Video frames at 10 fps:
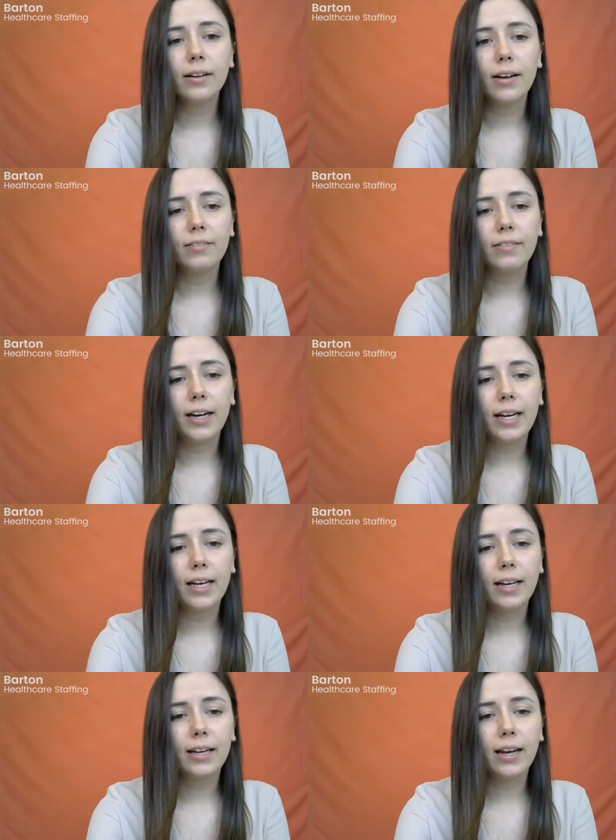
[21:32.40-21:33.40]

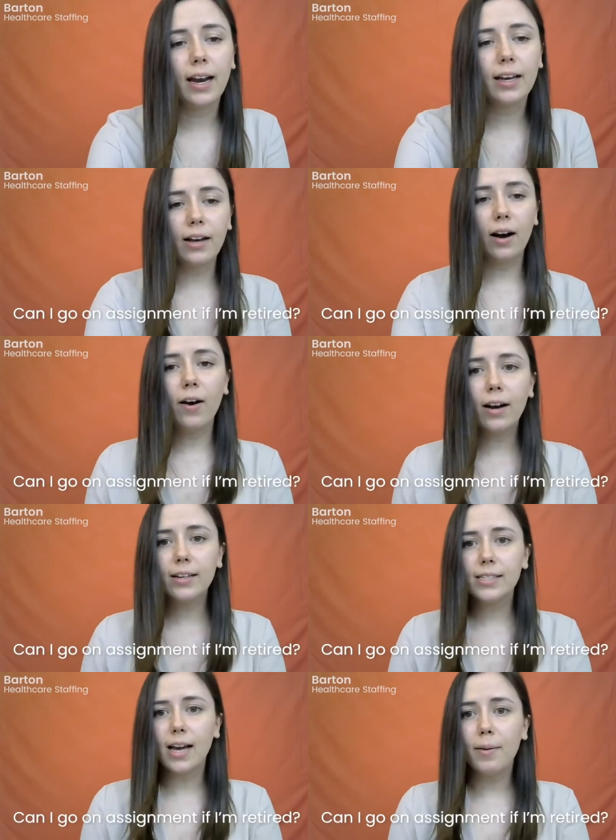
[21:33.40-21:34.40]
Alrighty, can I go on
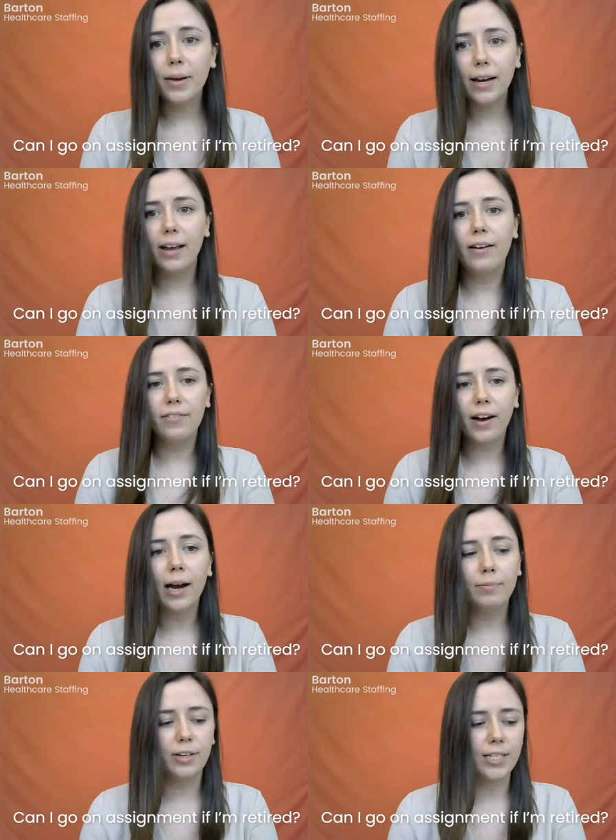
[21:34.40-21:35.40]
assignment if
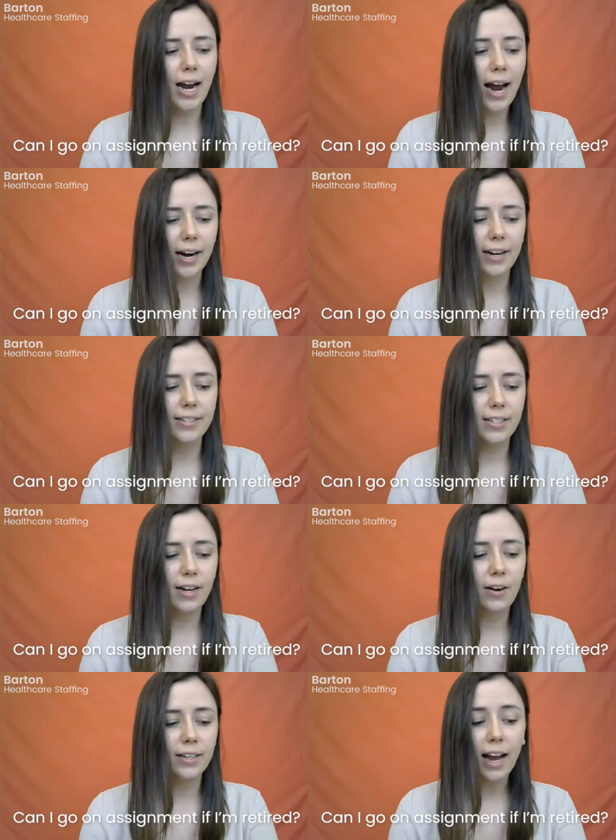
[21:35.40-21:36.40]
I'm retired?
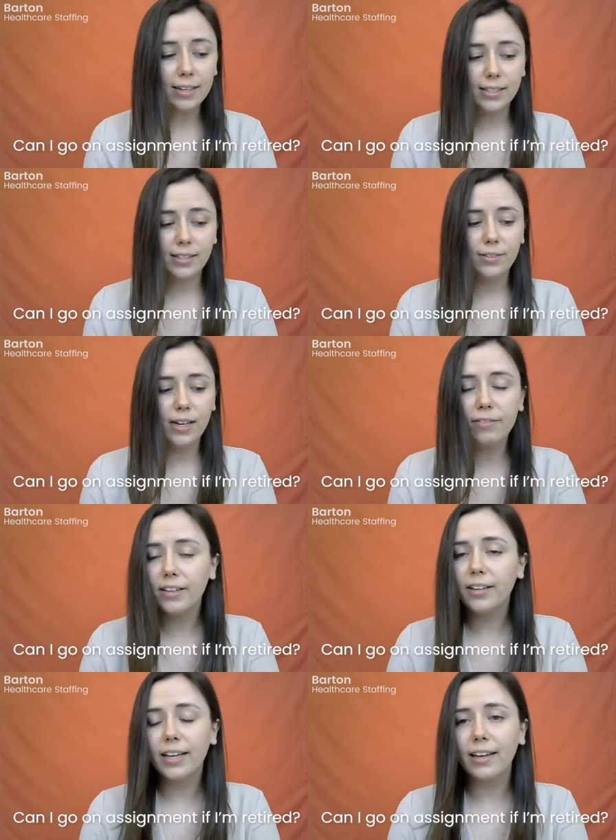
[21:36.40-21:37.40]
So yes, you
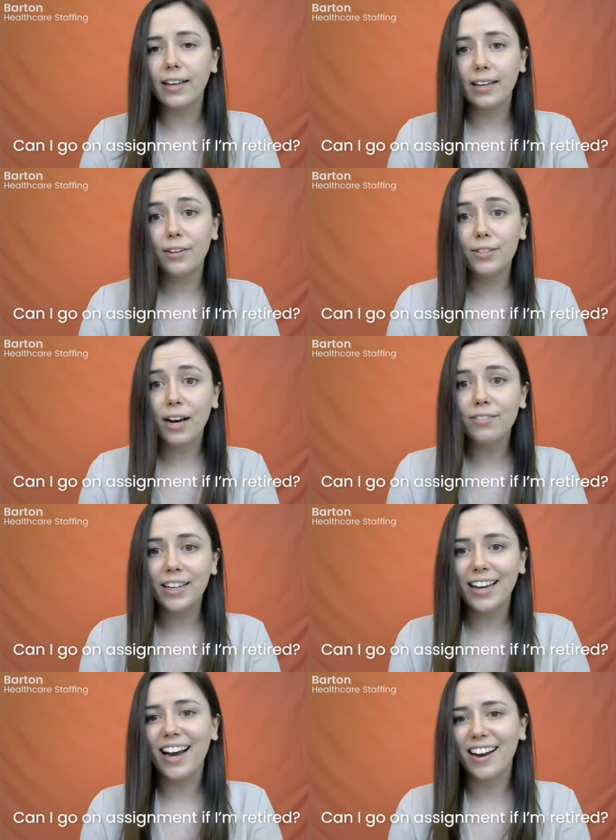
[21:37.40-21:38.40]
definitely
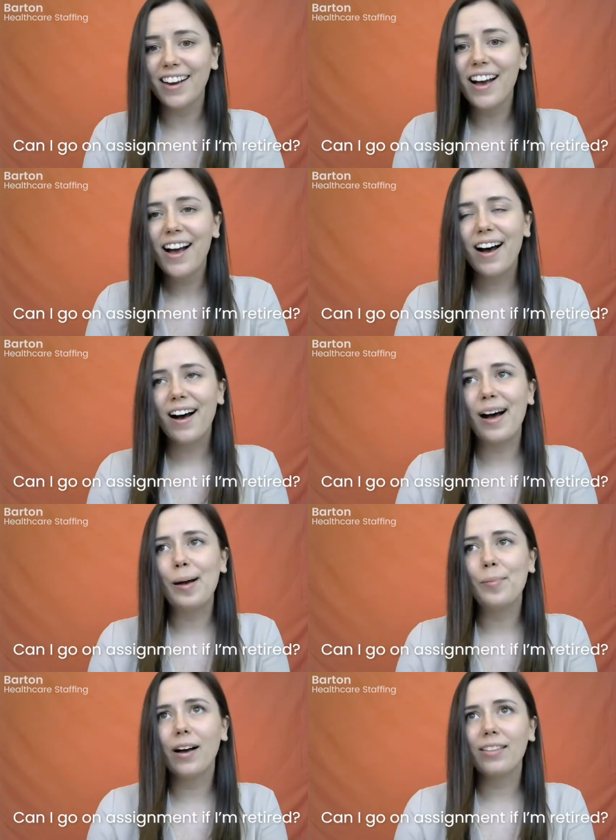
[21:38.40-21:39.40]
can.
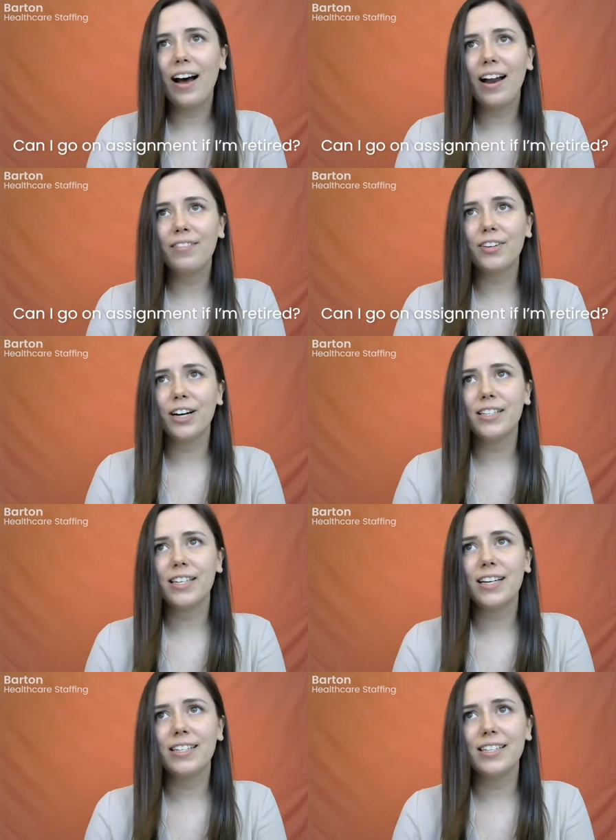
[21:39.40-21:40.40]
A lot of
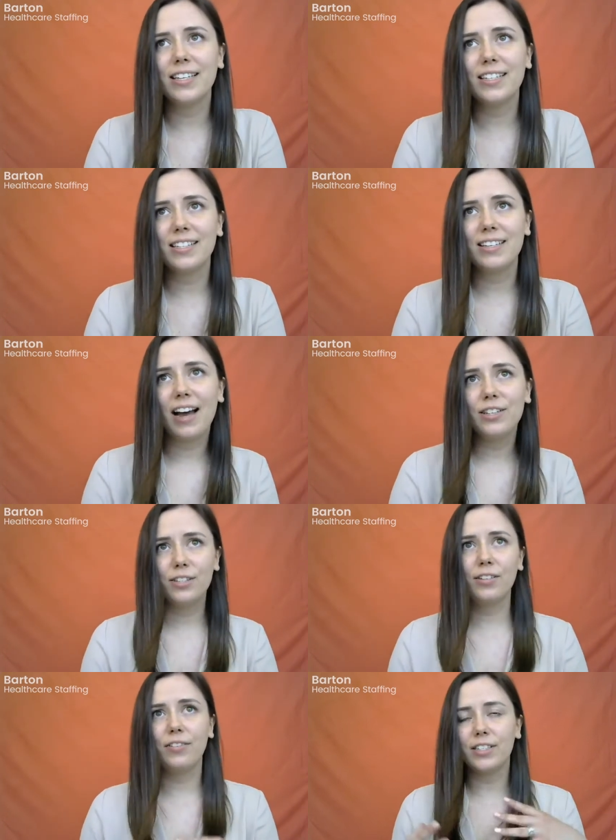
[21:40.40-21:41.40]
nurses decide
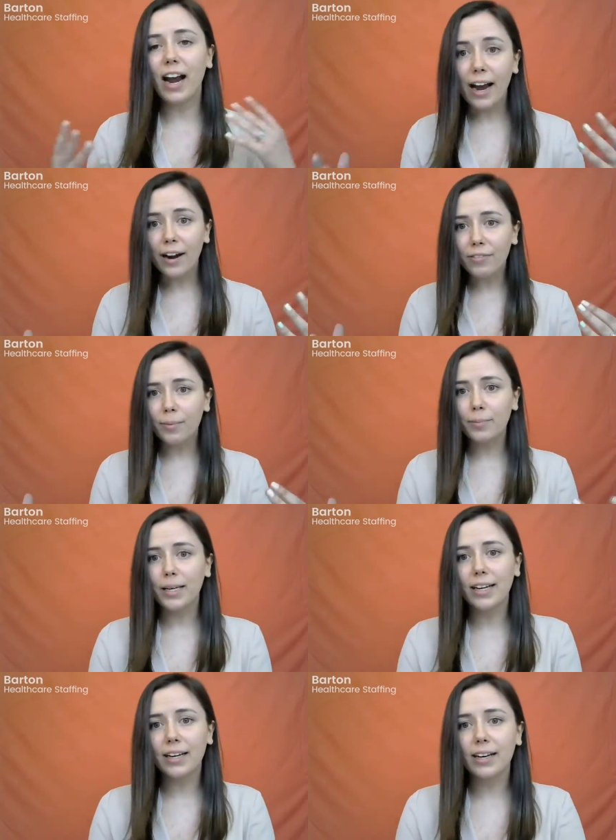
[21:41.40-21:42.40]
to retire from
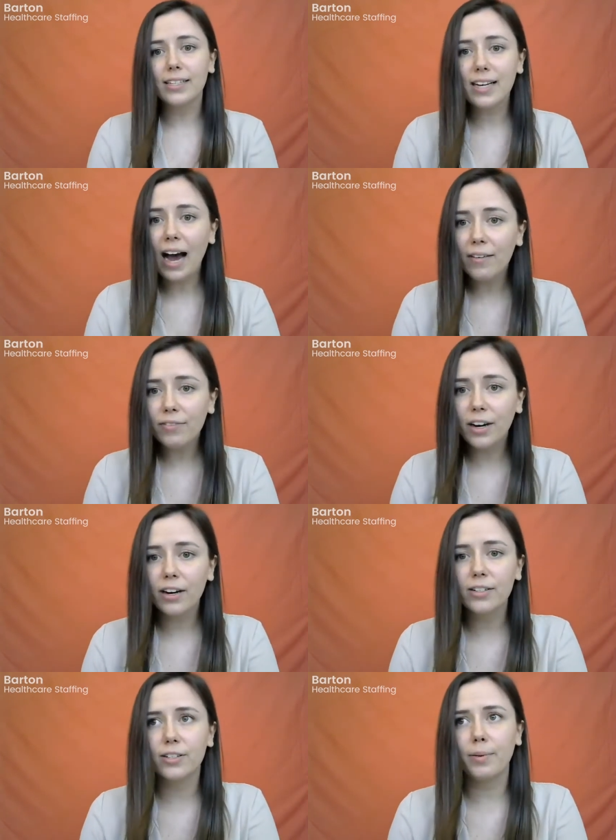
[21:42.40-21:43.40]
being a staff
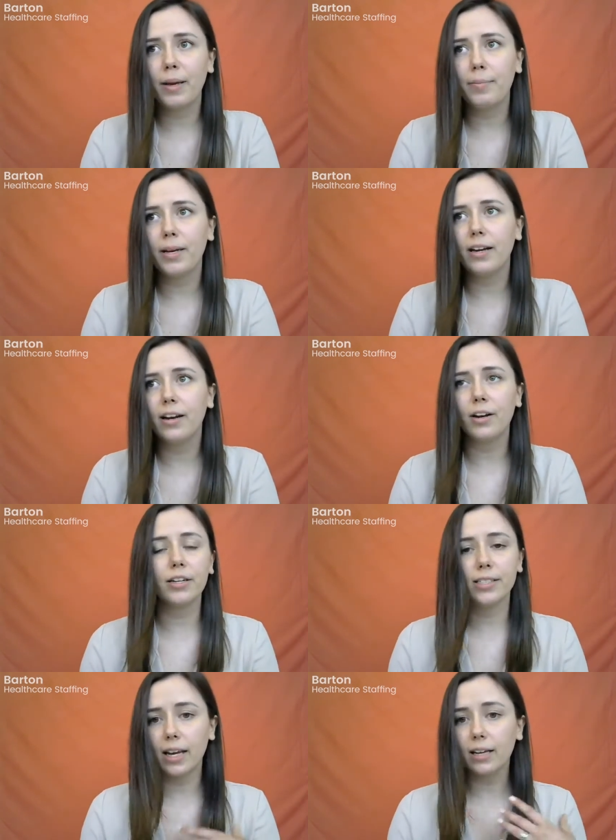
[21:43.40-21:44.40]
nurse or maybe in a
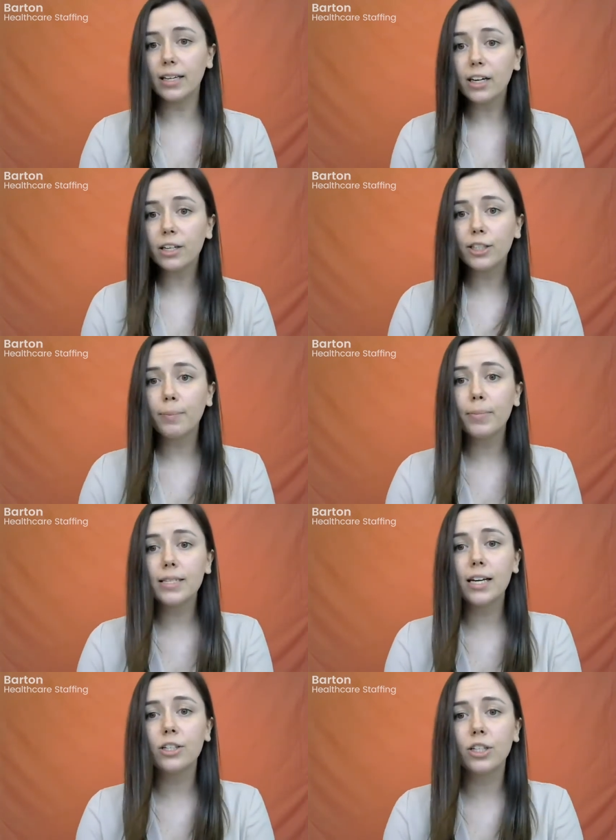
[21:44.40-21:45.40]
nursing leadership
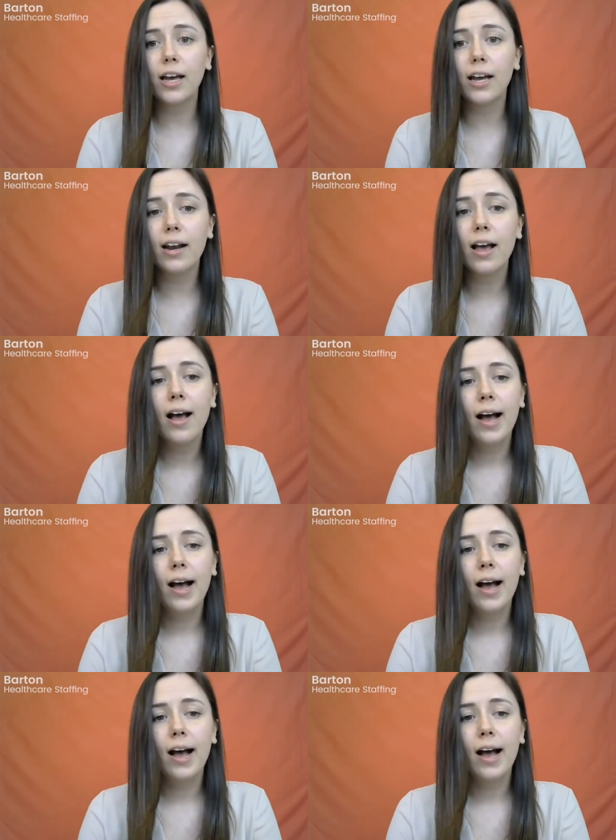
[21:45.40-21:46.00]
position,